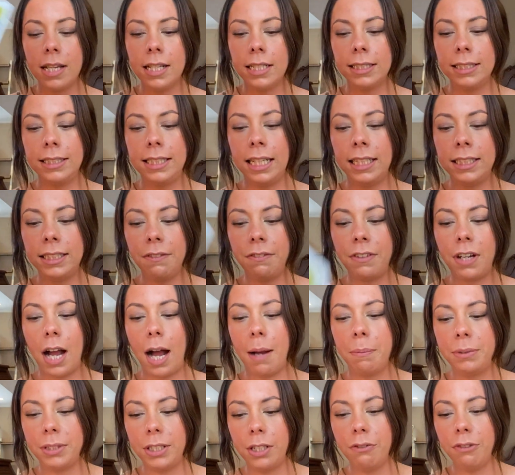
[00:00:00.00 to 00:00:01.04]
Six of
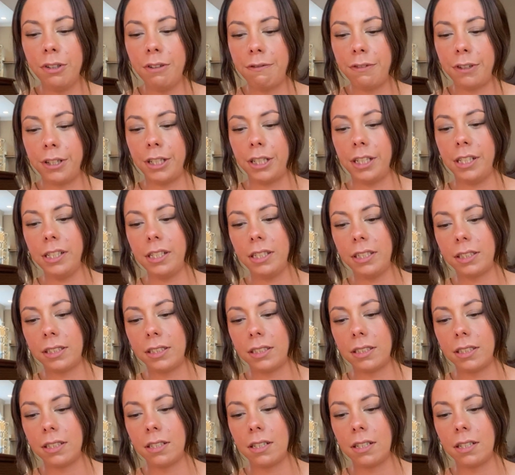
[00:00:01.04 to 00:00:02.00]
Cups in reverse.